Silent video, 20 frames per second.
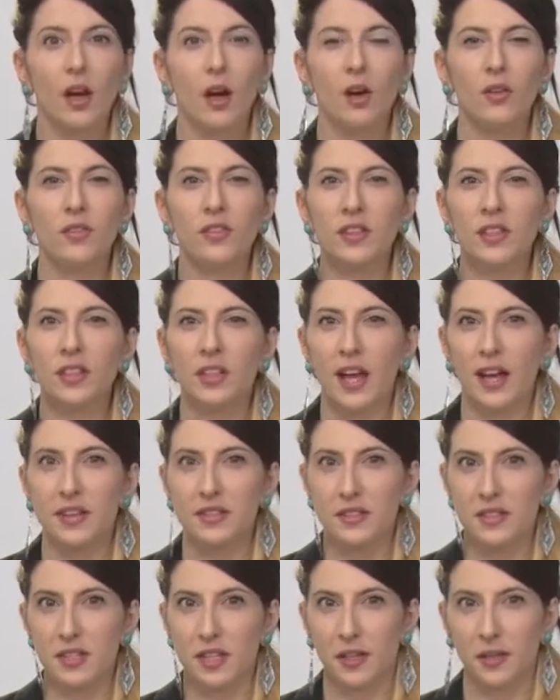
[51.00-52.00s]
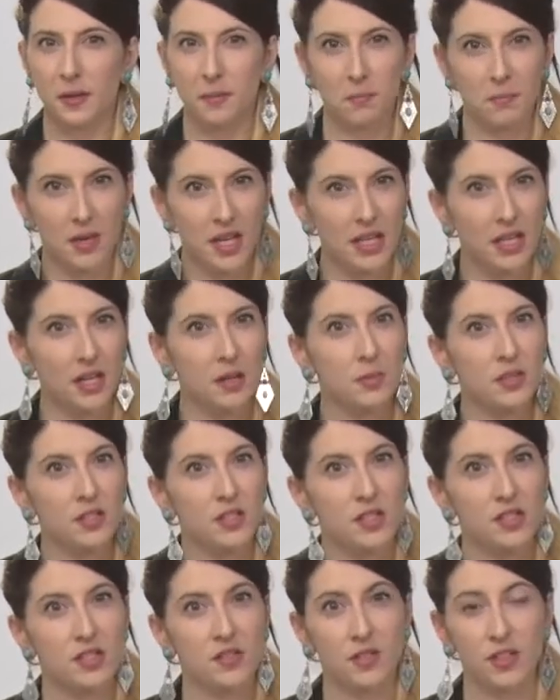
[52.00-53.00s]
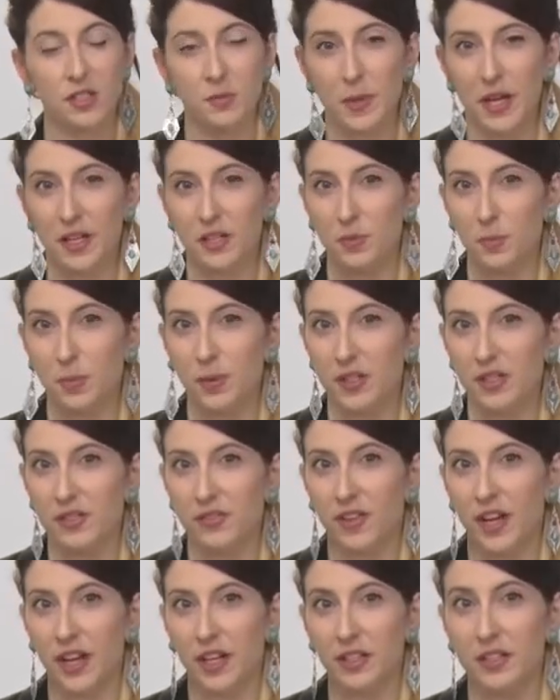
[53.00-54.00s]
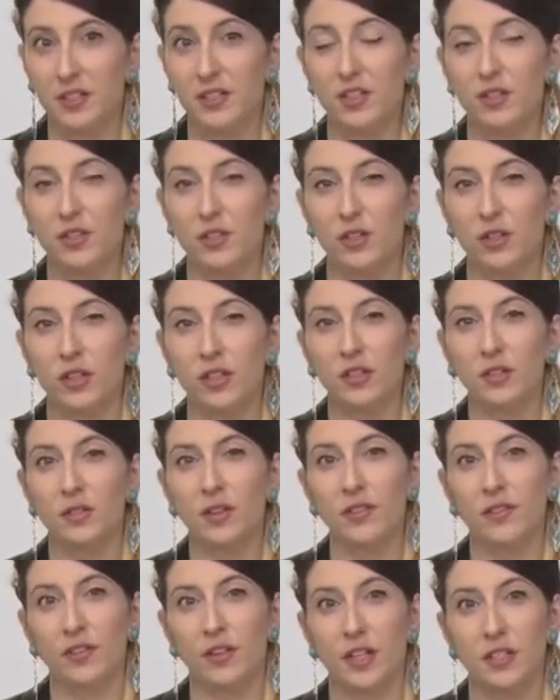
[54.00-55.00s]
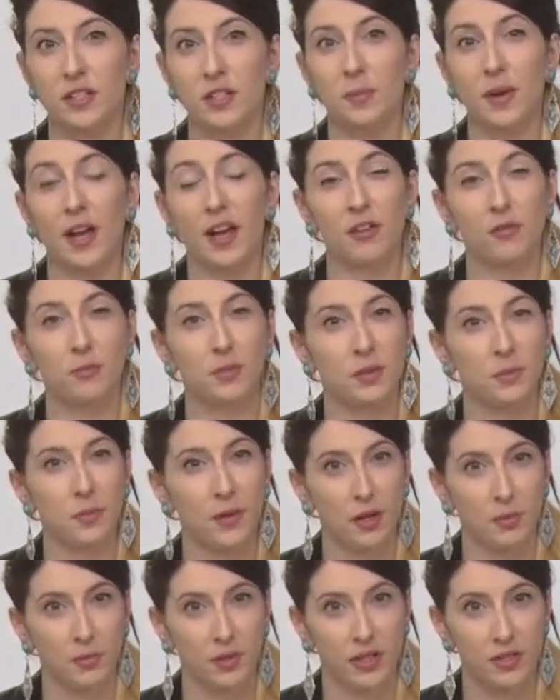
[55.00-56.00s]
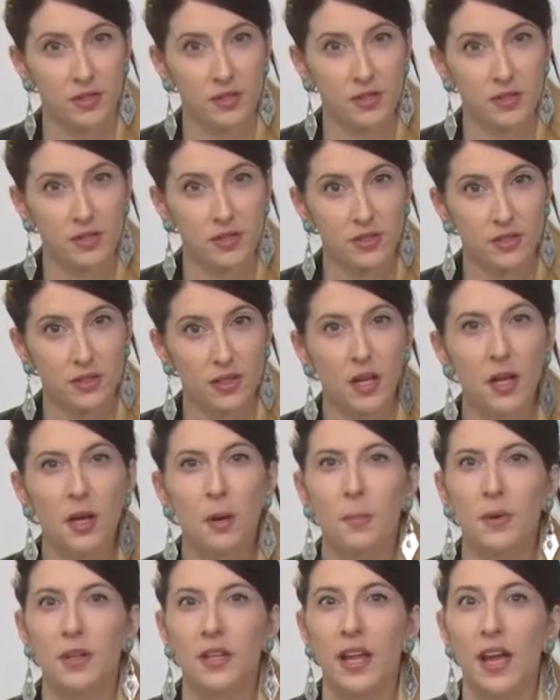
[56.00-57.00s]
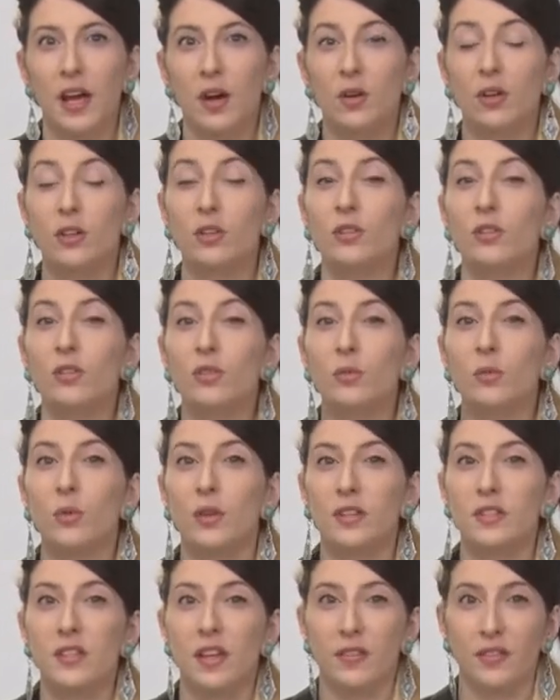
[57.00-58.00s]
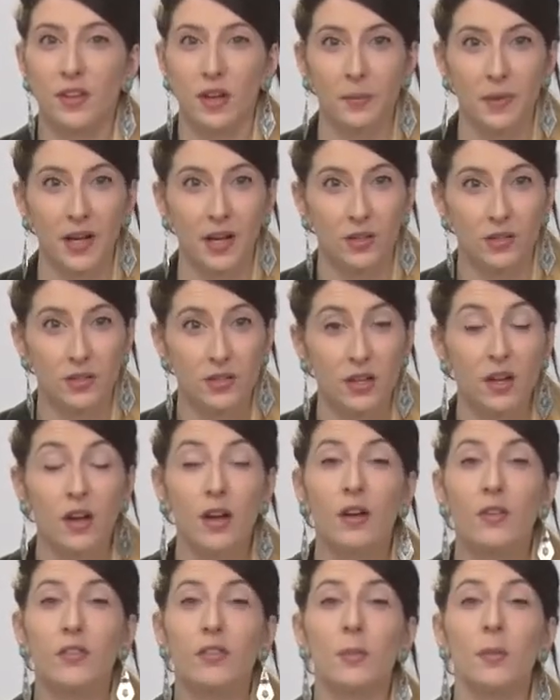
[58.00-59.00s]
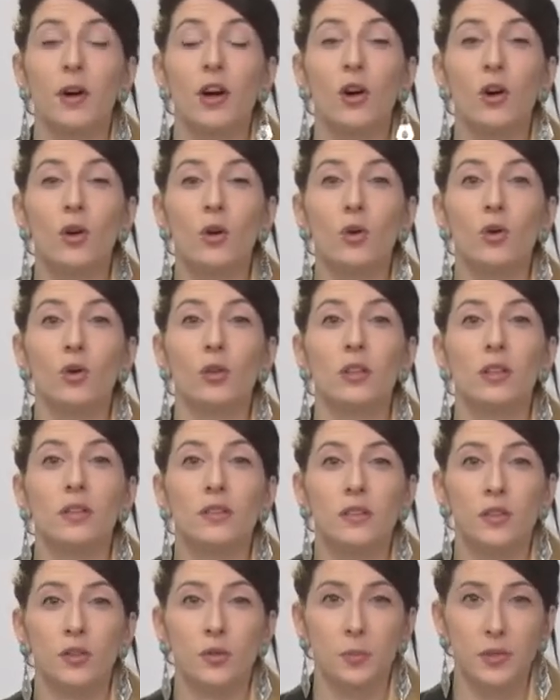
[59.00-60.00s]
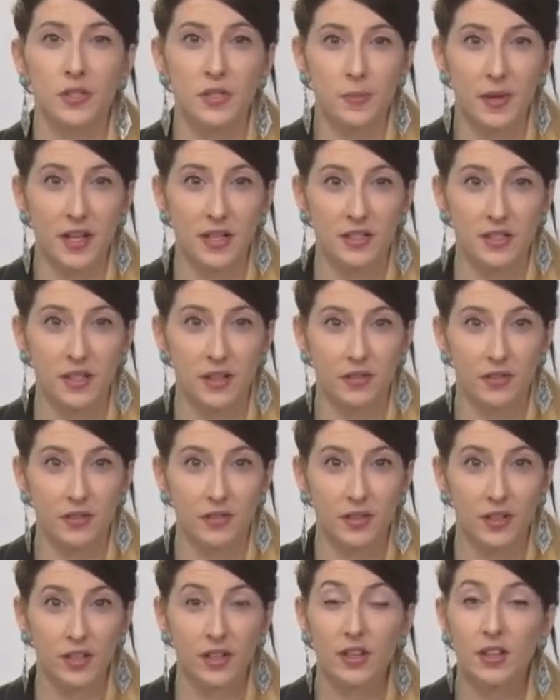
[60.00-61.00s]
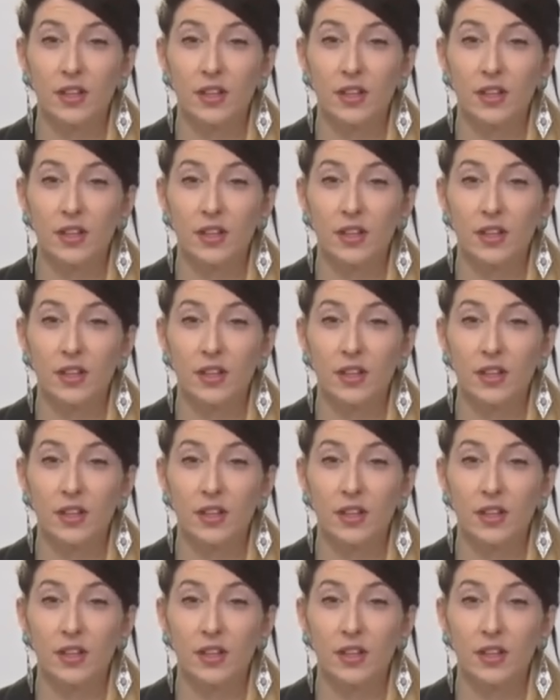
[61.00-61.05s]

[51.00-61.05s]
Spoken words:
Over the last year, many images of the Spanish police violence during the referendum have been published. But now, new ones have come out from a whole new perspective.